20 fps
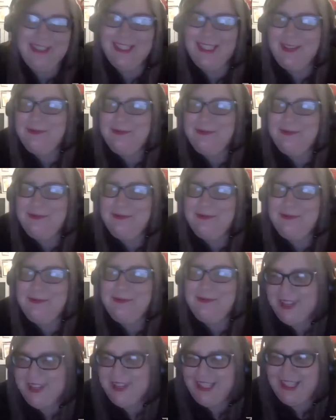not moving too
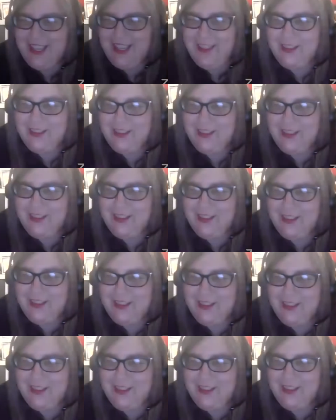fast either,
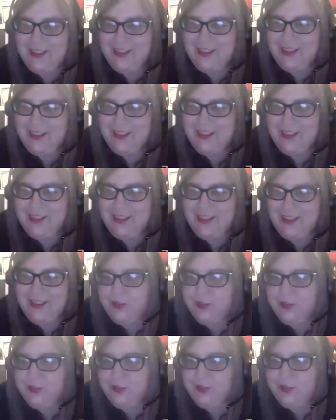but good James.
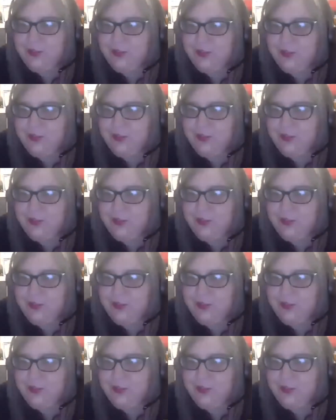James